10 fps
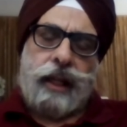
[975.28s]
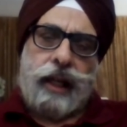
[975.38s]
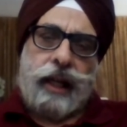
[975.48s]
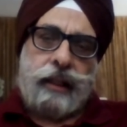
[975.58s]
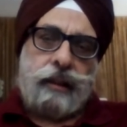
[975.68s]

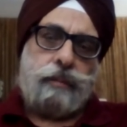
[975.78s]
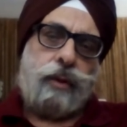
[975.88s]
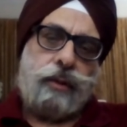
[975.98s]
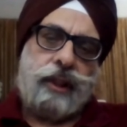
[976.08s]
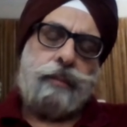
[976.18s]
And the
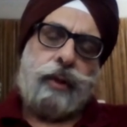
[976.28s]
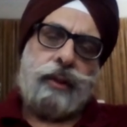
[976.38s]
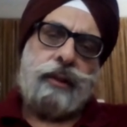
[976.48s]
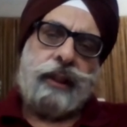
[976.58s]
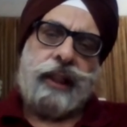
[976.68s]
most
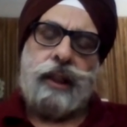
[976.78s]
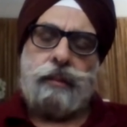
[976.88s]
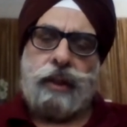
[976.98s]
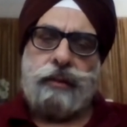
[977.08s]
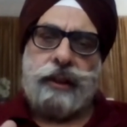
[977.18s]
important thing
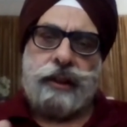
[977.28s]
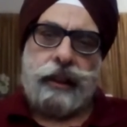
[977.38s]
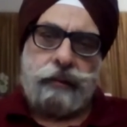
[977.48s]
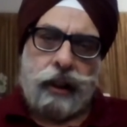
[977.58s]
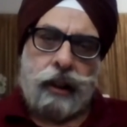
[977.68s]
about this
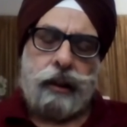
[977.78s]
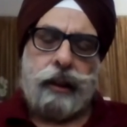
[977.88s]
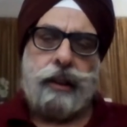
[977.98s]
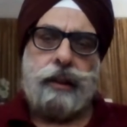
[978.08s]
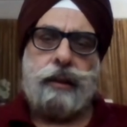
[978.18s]
seva
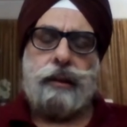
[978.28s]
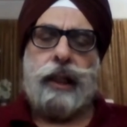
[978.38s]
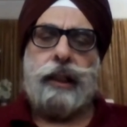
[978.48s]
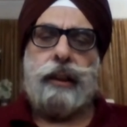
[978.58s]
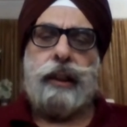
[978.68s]
is
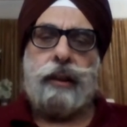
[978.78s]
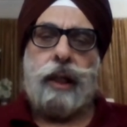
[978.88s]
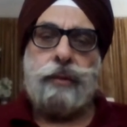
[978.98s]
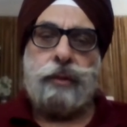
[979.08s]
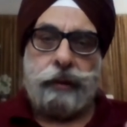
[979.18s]
that it
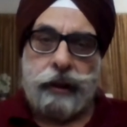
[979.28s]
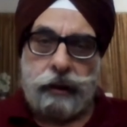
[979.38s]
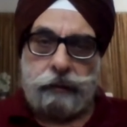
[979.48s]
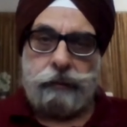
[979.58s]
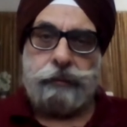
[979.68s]
comes from
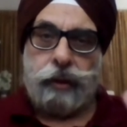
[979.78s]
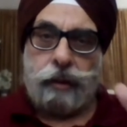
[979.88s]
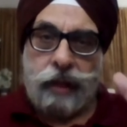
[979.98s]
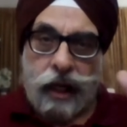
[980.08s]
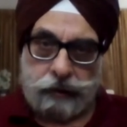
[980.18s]
within,
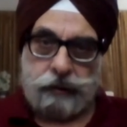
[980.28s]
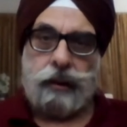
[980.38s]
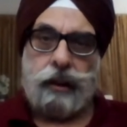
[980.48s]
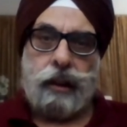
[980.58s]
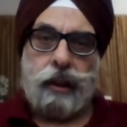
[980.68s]
from us.
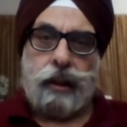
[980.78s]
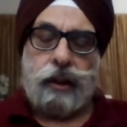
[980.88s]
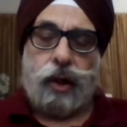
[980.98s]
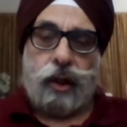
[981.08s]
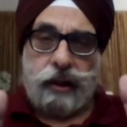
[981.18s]

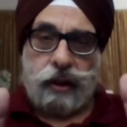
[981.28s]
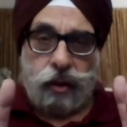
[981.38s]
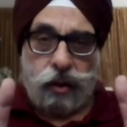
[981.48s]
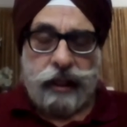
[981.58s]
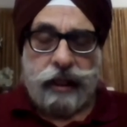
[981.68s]

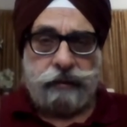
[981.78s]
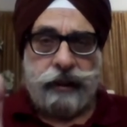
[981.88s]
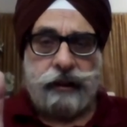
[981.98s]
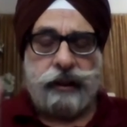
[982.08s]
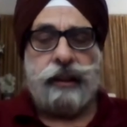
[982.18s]

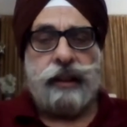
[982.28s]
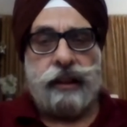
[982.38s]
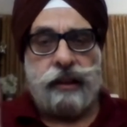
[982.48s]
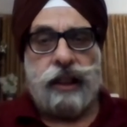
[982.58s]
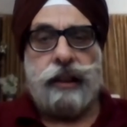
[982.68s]
Everything that
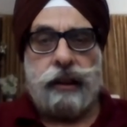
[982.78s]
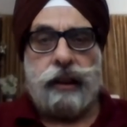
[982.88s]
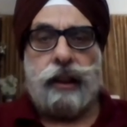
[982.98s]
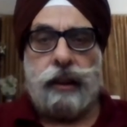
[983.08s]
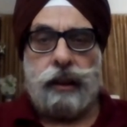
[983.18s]
is done in a
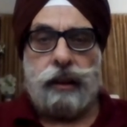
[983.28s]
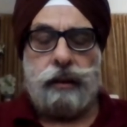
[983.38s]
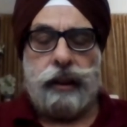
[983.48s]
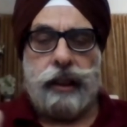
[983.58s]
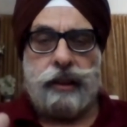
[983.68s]
langar
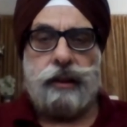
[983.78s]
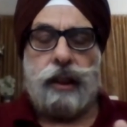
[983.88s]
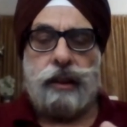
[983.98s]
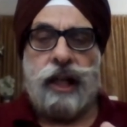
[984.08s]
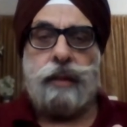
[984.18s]
is
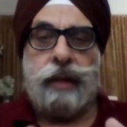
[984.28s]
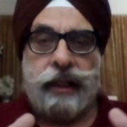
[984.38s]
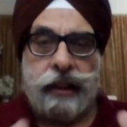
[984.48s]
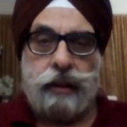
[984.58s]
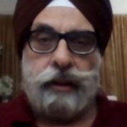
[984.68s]
done by
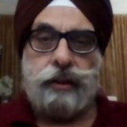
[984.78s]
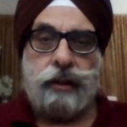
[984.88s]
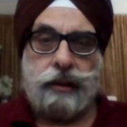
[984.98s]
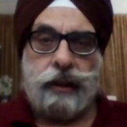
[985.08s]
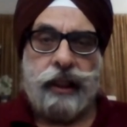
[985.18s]

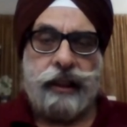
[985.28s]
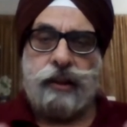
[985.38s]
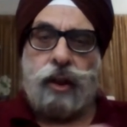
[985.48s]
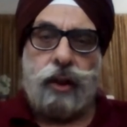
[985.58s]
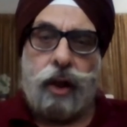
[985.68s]
individuals. It is
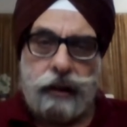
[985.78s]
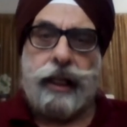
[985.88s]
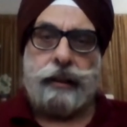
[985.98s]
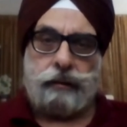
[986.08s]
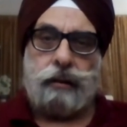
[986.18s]
not
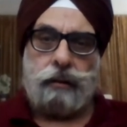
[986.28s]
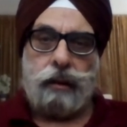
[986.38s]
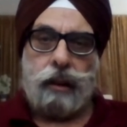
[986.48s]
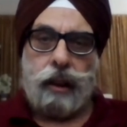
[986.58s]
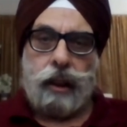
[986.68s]
organized
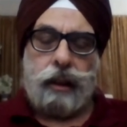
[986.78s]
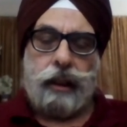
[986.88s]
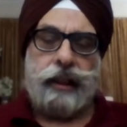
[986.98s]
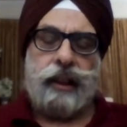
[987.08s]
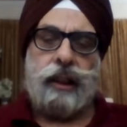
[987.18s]

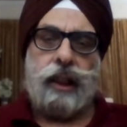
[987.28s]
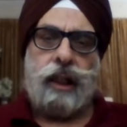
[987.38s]
like in